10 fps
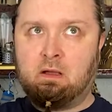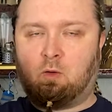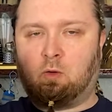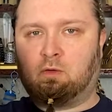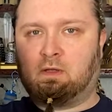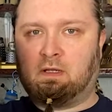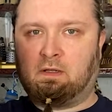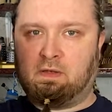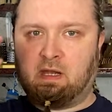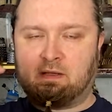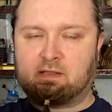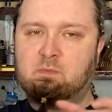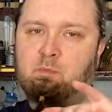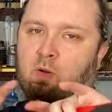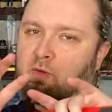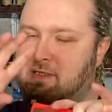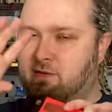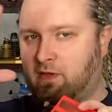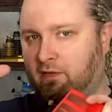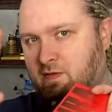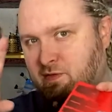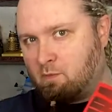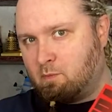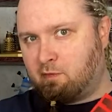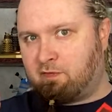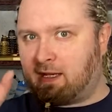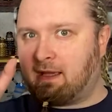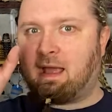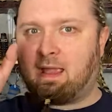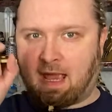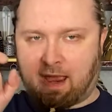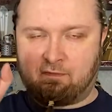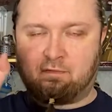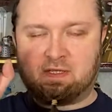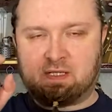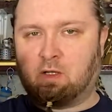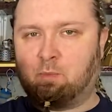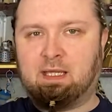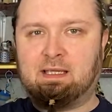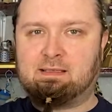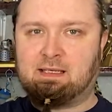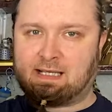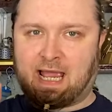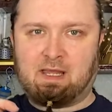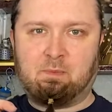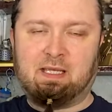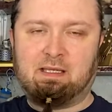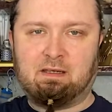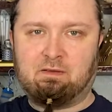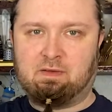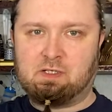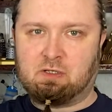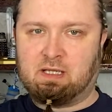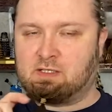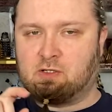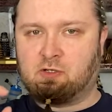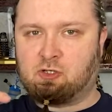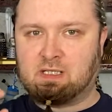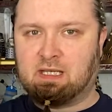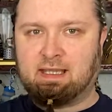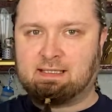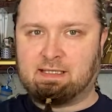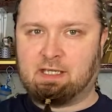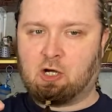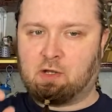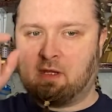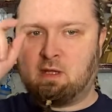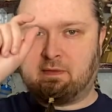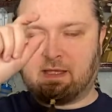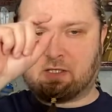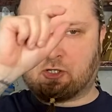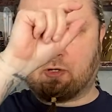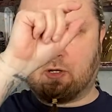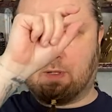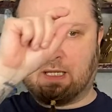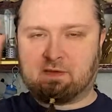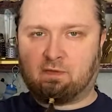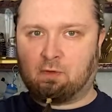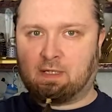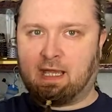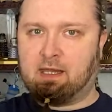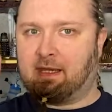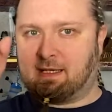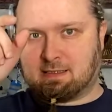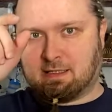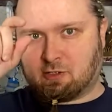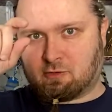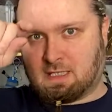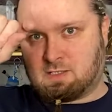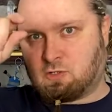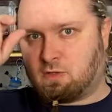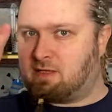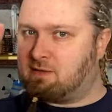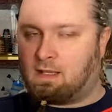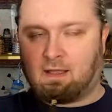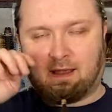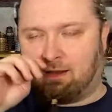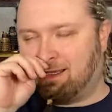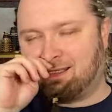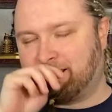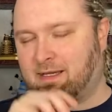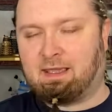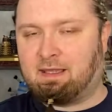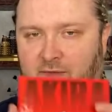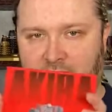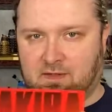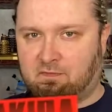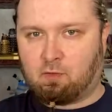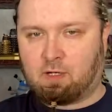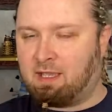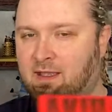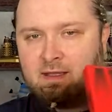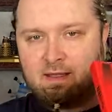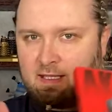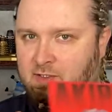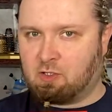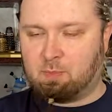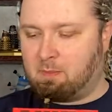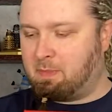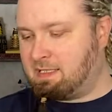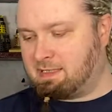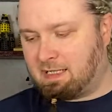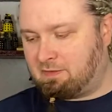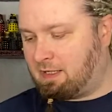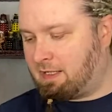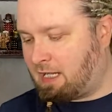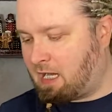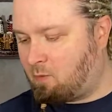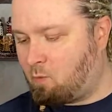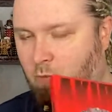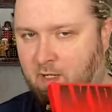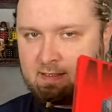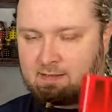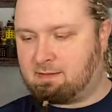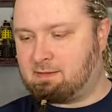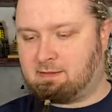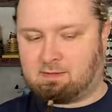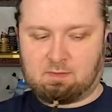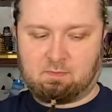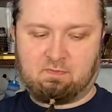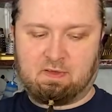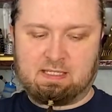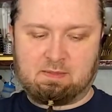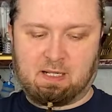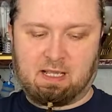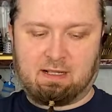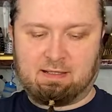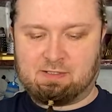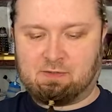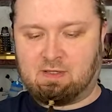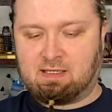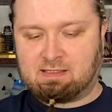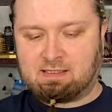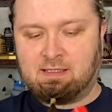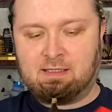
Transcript: All the little nuts and bolts and everything that's sort of moving every single piece is animated individually. It's not just lazily gone, there's a screw, let's float it in. It's literally, it, it, it's stunning. And this in 4K, it's going to be amazing, I think. And I can't wait to, to, to feast my eyes on this.